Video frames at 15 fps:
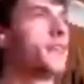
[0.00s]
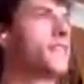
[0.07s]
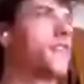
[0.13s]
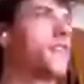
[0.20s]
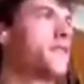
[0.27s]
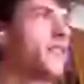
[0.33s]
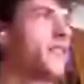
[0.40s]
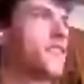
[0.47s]
off
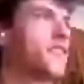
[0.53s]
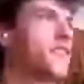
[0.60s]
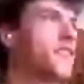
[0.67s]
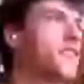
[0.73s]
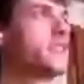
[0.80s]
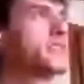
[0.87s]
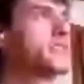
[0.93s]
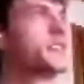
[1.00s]
this
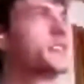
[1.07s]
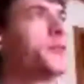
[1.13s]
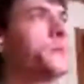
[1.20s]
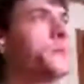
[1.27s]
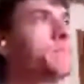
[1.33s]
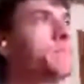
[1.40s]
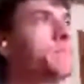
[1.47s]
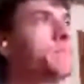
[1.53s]
subject still.
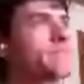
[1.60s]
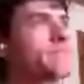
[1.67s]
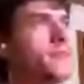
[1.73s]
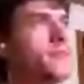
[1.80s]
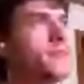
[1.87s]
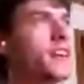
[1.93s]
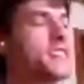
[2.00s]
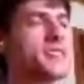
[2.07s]

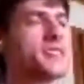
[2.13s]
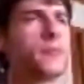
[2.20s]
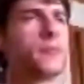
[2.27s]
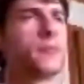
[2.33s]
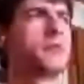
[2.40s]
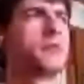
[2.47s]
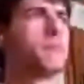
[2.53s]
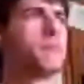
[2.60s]
It's the
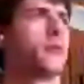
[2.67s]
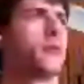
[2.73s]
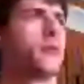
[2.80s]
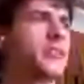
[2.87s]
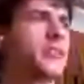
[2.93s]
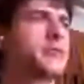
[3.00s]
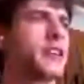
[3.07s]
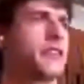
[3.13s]
most important
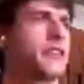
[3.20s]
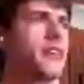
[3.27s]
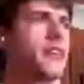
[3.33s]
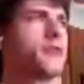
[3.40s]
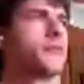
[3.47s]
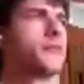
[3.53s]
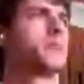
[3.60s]
subject ever,